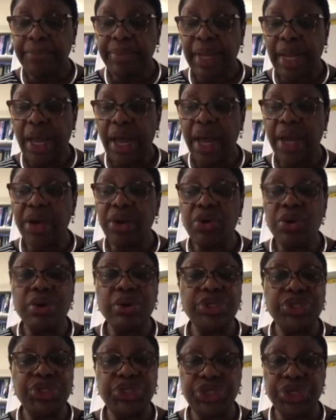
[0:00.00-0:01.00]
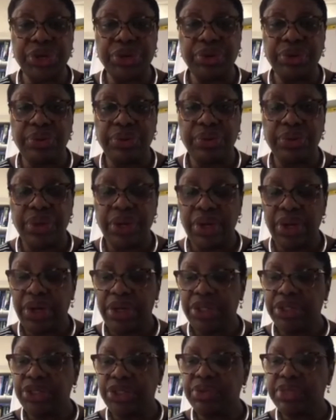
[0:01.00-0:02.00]
I urge you
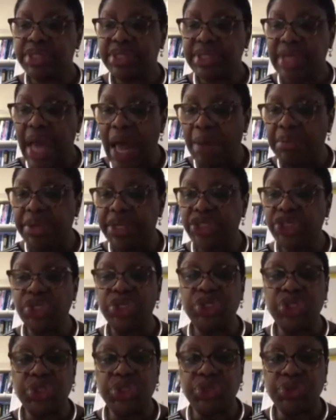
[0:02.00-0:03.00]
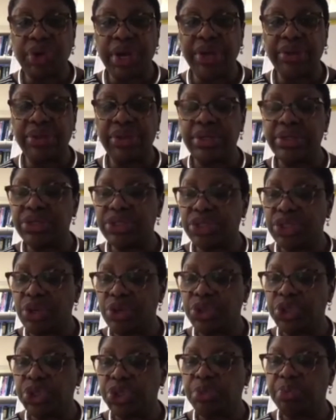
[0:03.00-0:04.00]
to establish and strengthen
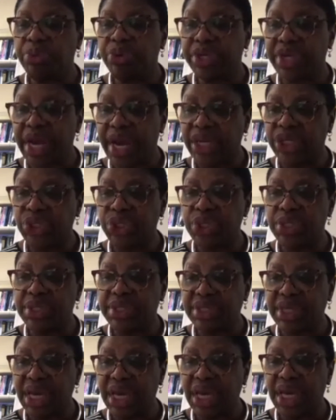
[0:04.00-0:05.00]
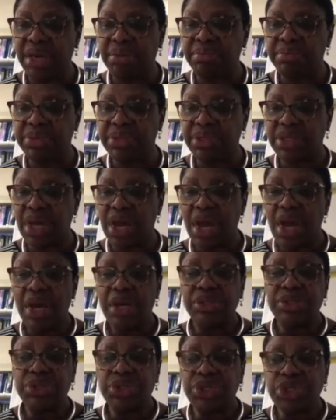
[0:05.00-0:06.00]
social protection schemes
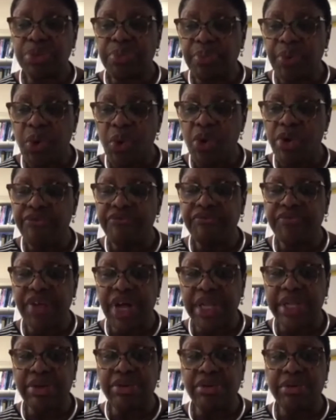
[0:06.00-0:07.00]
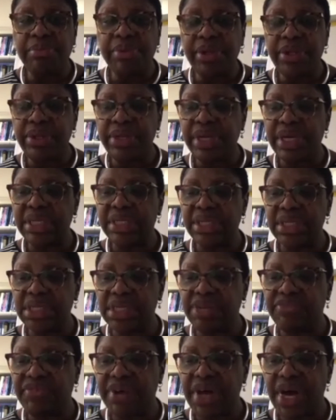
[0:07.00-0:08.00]
to support vulnerable and
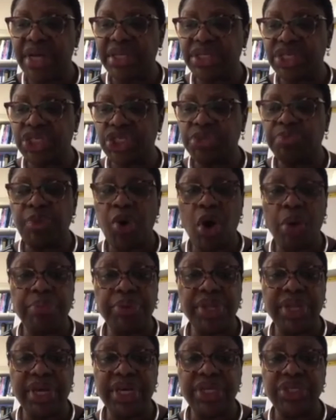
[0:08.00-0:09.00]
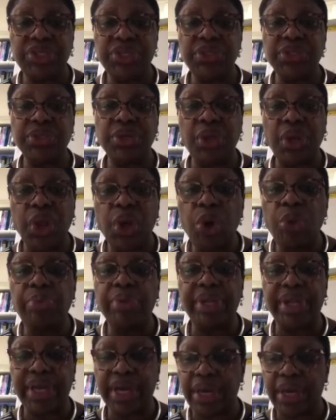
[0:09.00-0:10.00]
disadvantaged populations
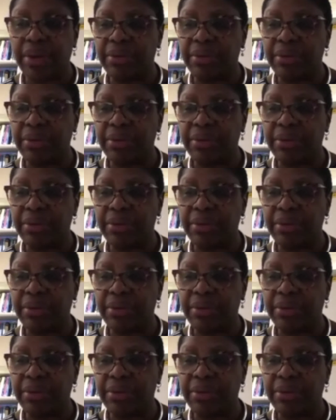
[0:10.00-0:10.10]
globally.